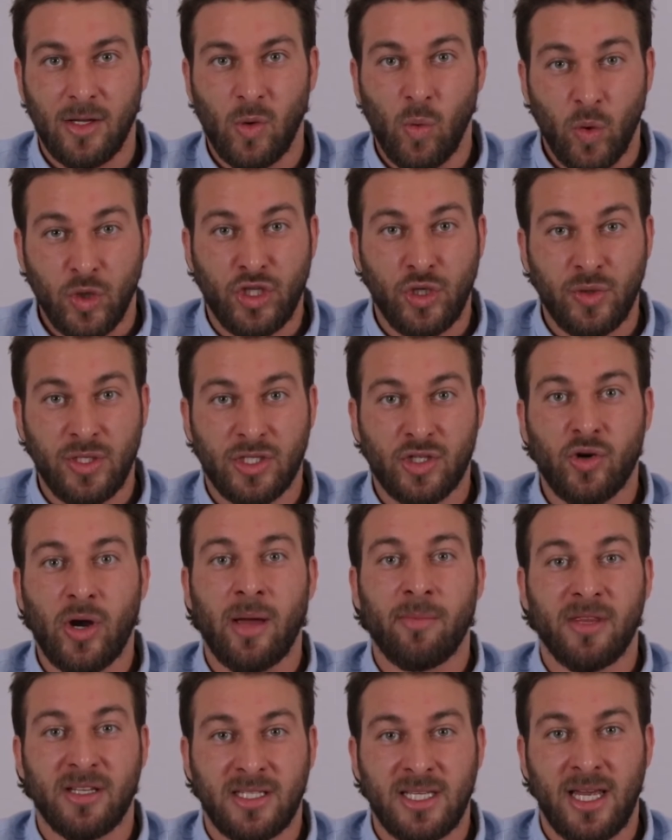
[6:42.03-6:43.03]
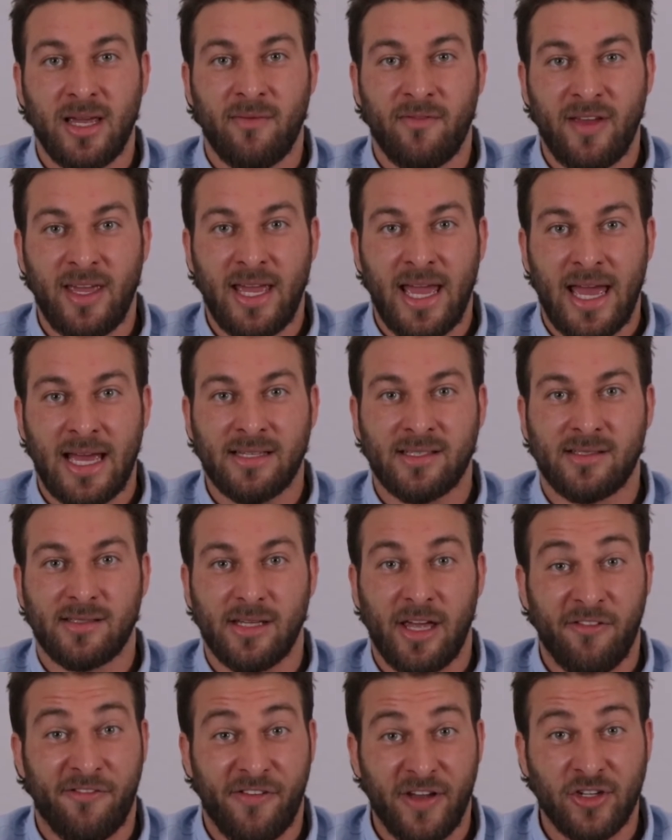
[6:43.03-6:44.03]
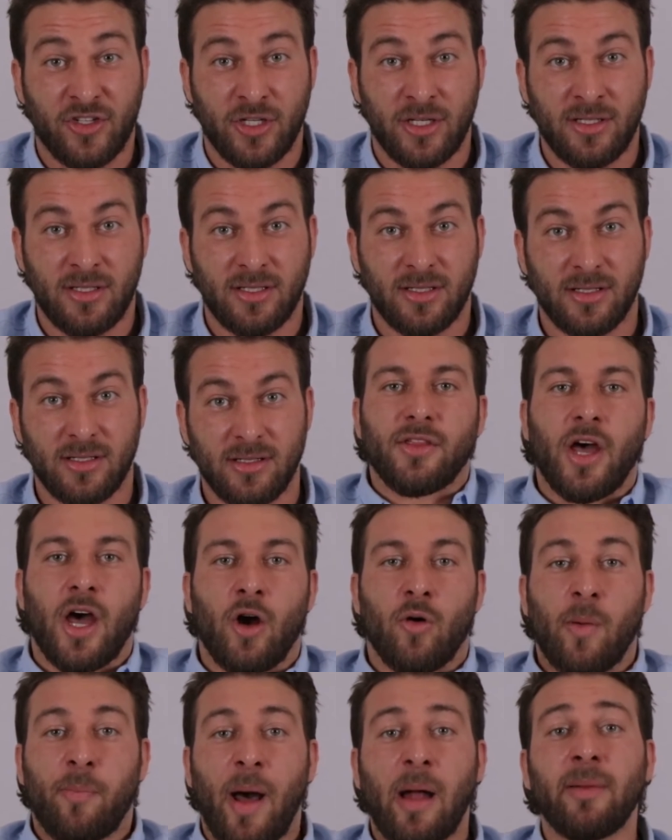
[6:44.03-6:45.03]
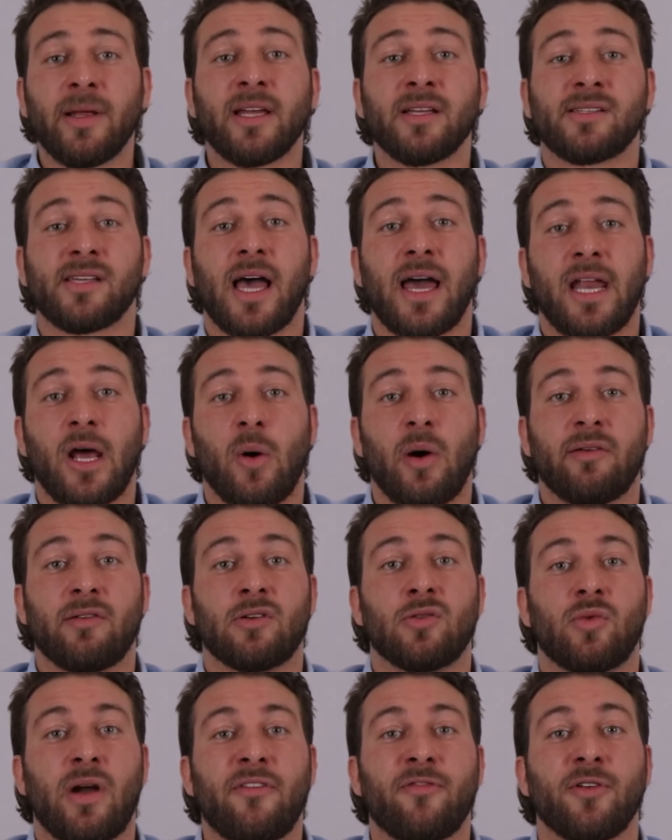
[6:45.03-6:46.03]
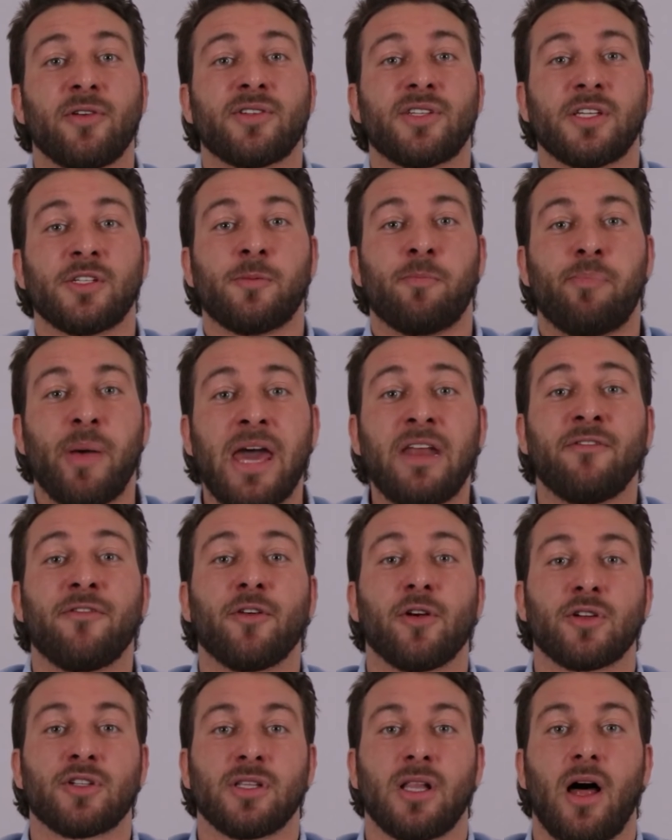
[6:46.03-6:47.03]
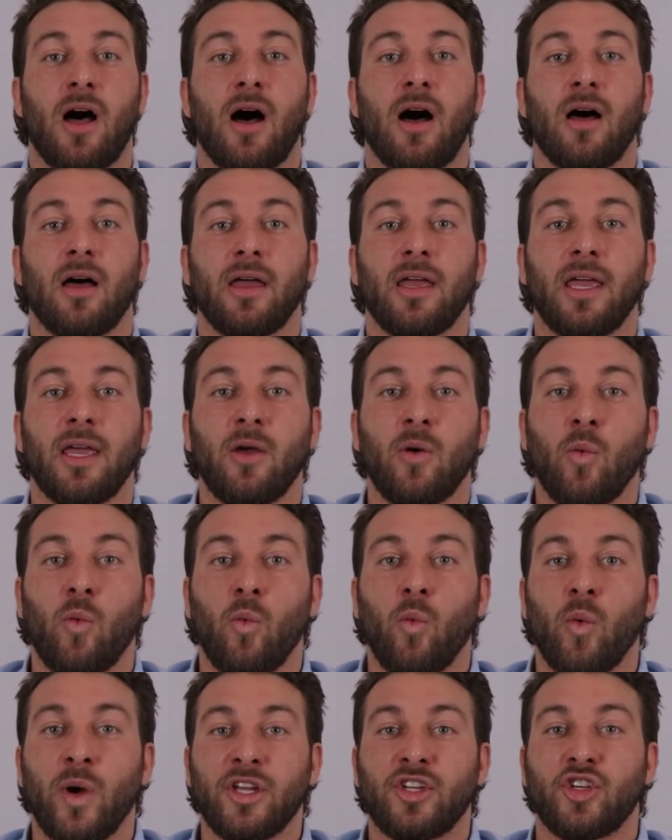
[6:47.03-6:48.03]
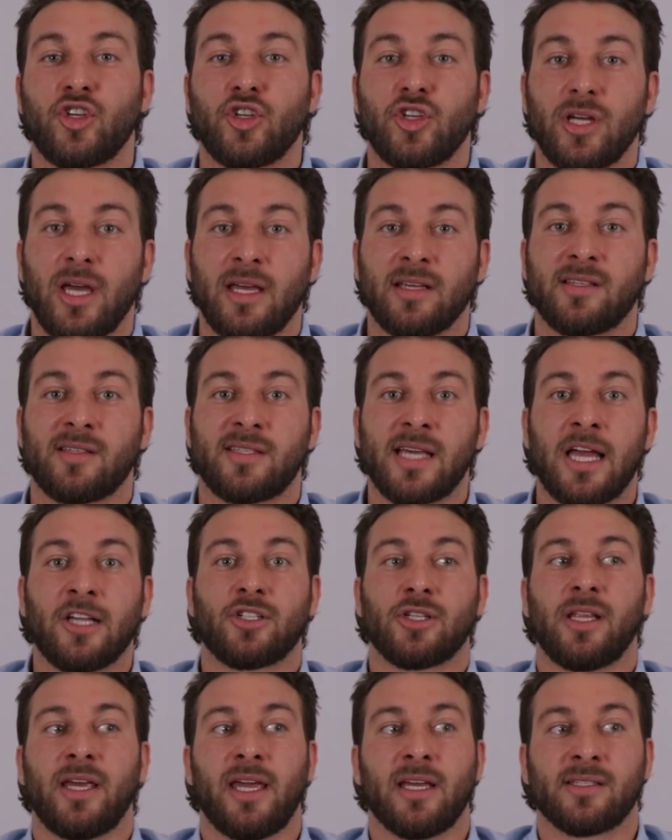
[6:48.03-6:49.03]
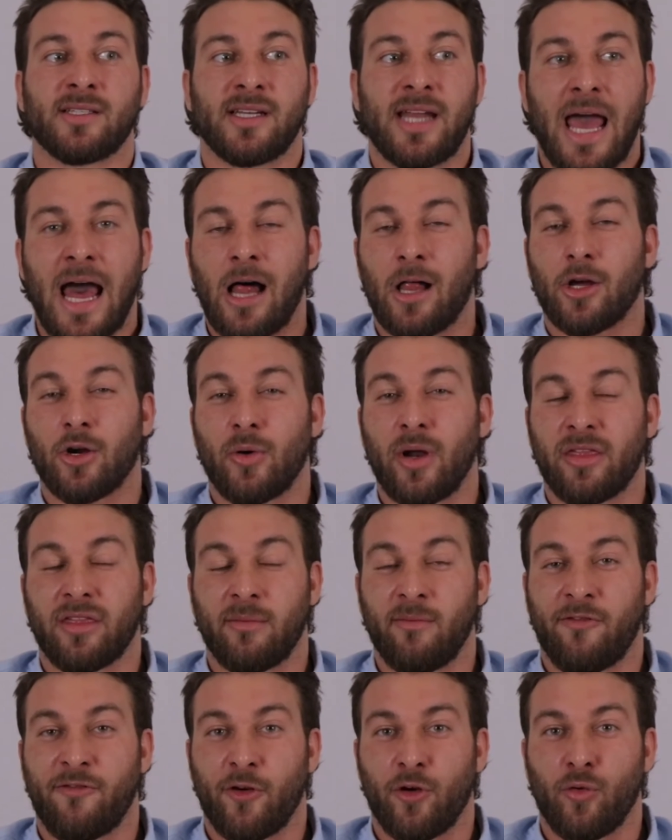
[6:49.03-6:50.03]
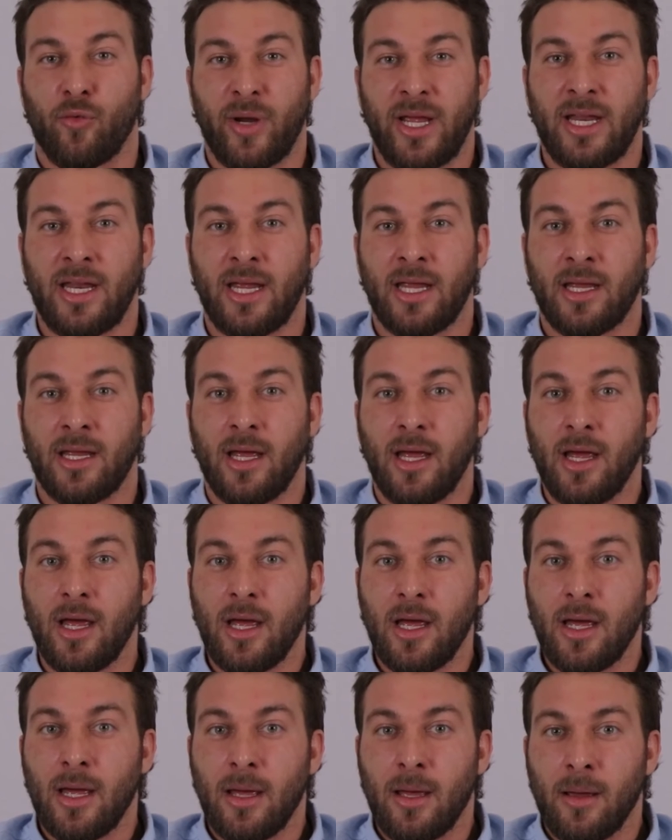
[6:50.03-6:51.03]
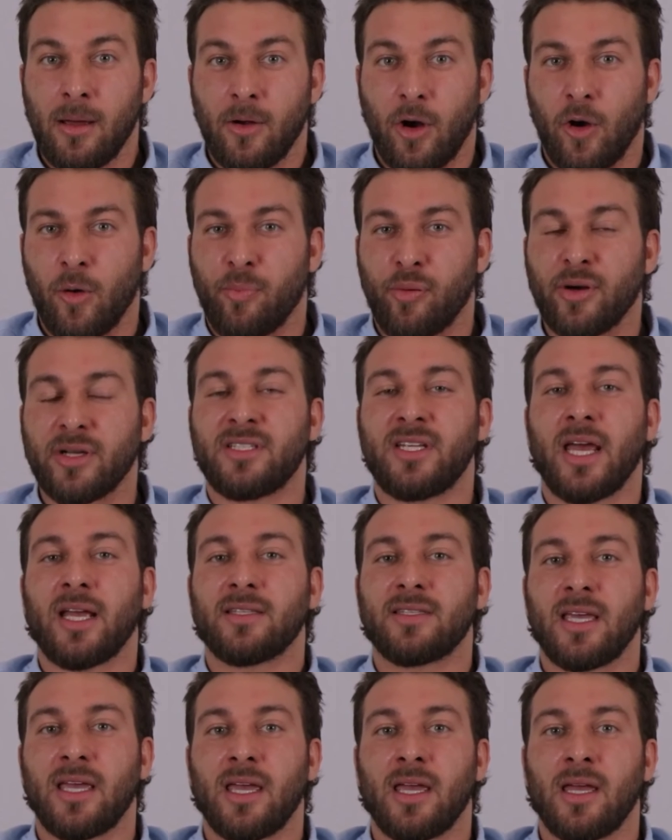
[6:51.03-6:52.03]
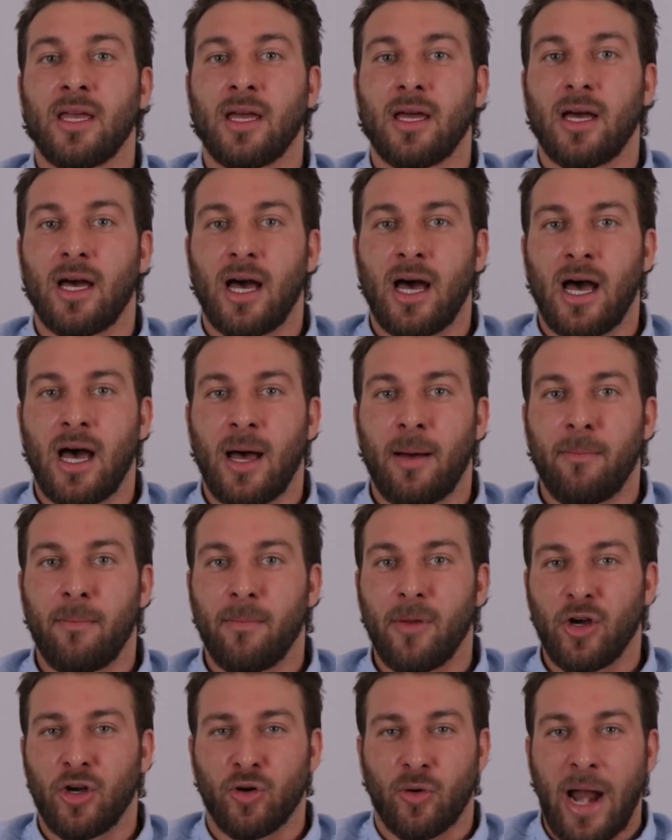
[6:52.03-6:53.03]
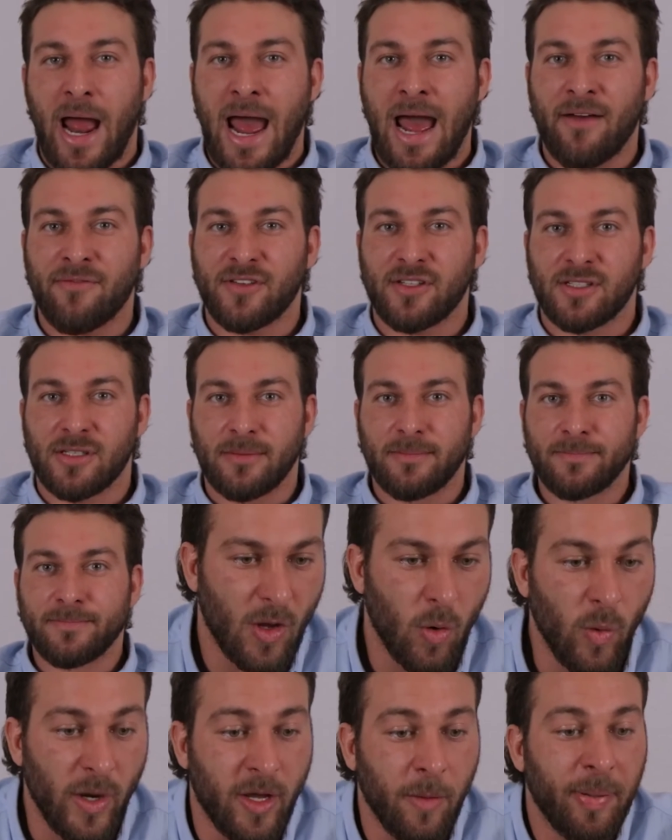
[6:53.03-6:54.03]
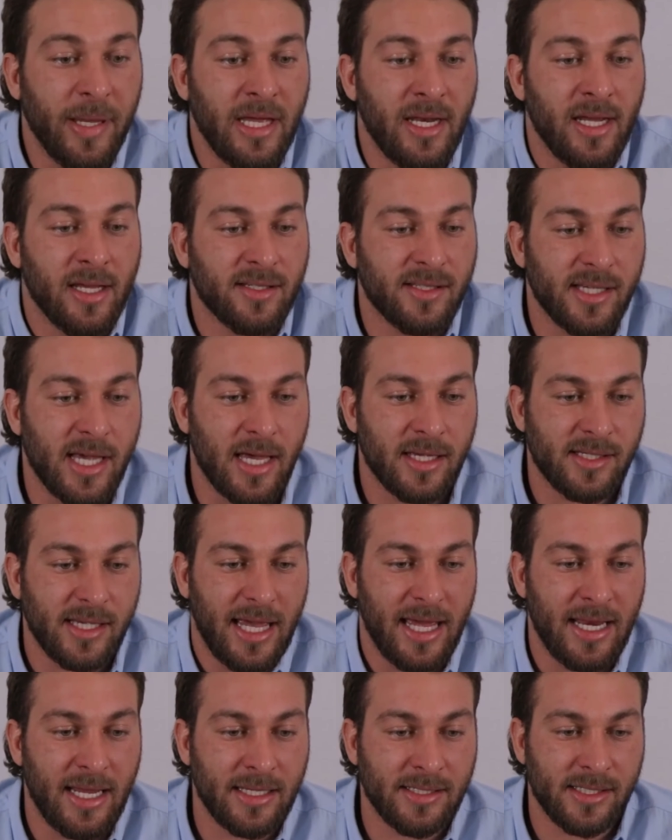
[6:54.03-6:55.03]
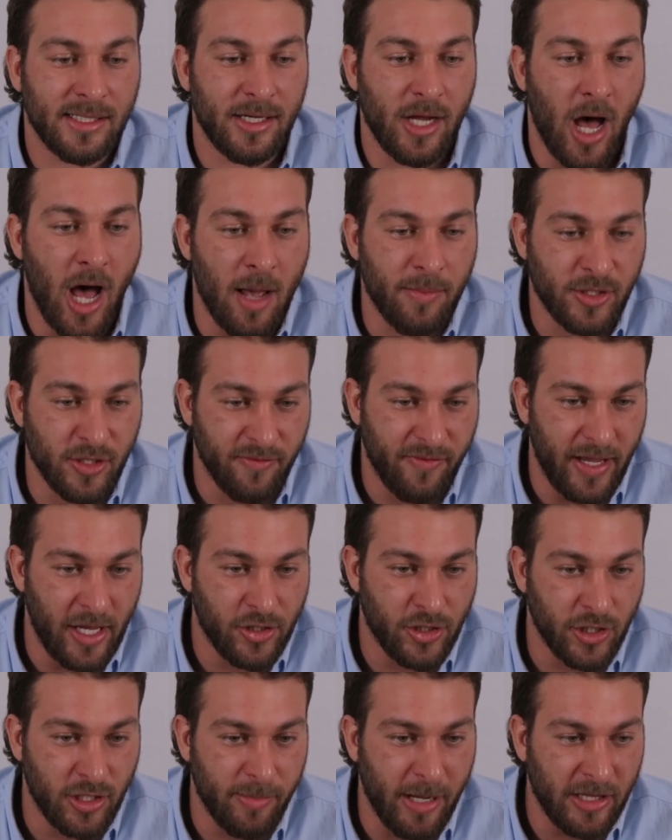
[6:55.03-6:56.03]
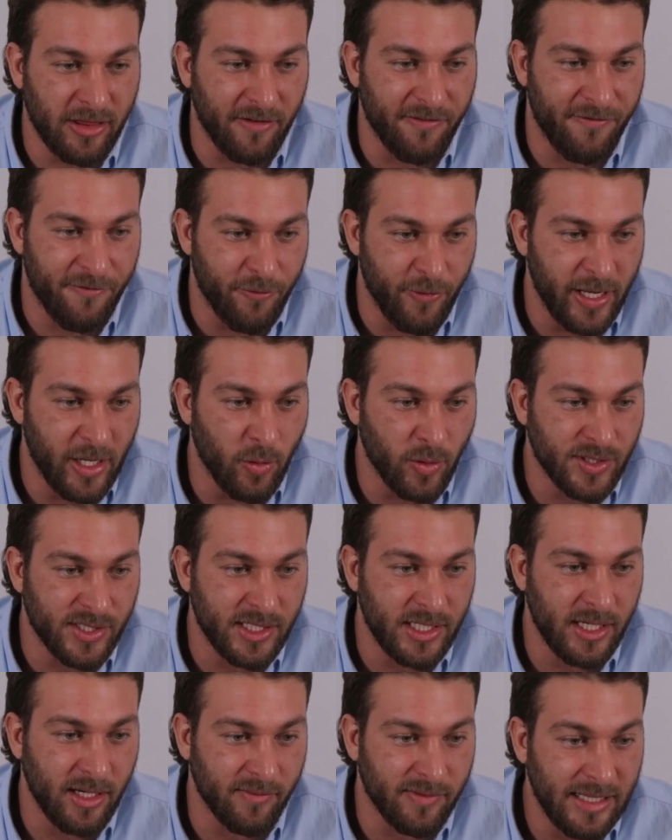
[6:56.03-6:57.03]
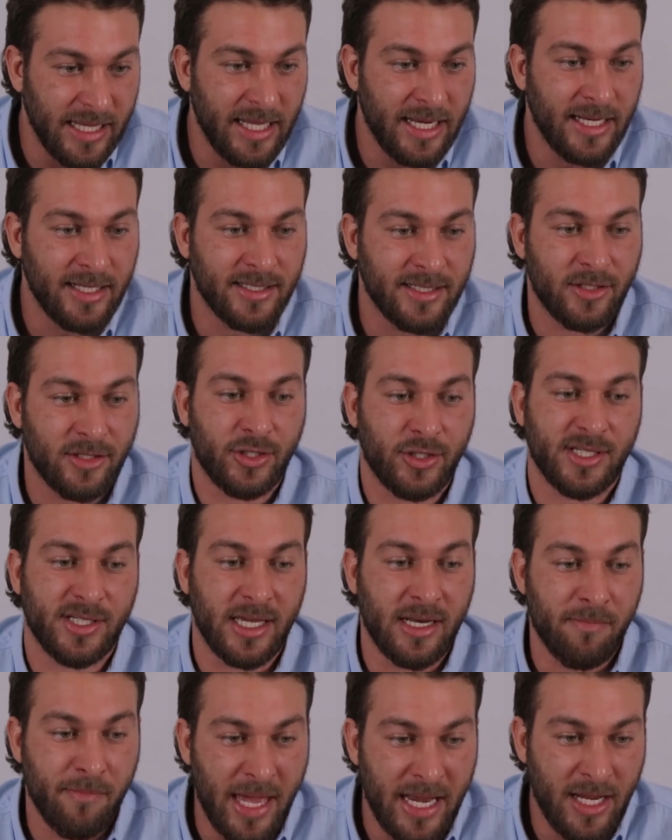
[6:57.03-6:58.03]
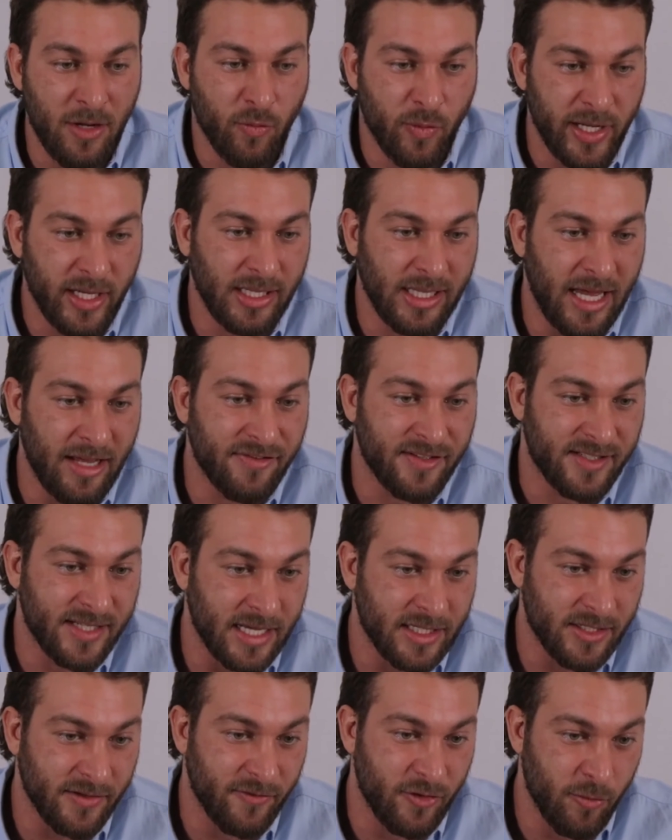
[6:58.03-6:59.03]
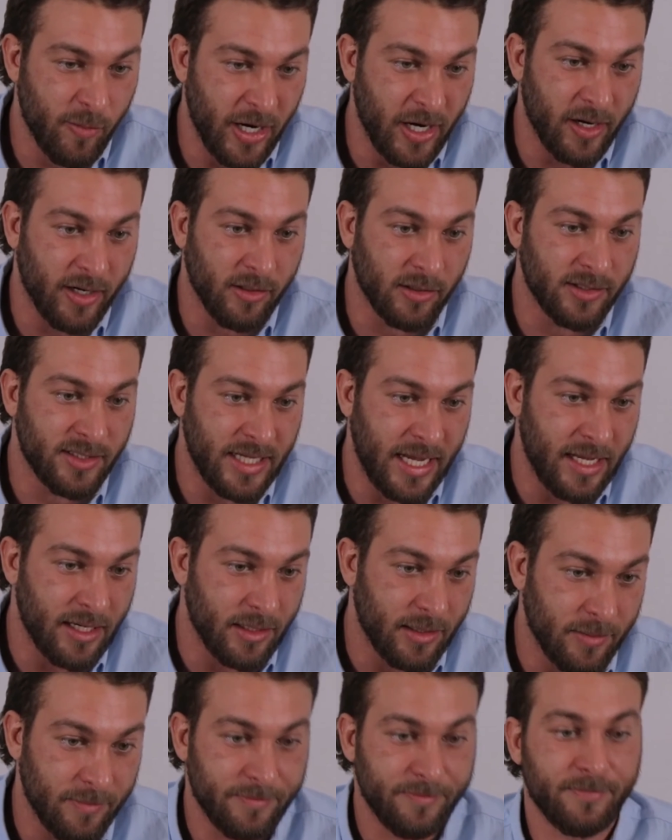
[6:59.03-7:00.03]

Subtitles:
Would you describe the DMV as efficient? The Republican side, however, references Benford's Law, which essentially is an algorithm for reading or predicting graphs. Wikipedia says it is an observation about the frequency of leading digits in many real-life sets of numerical data.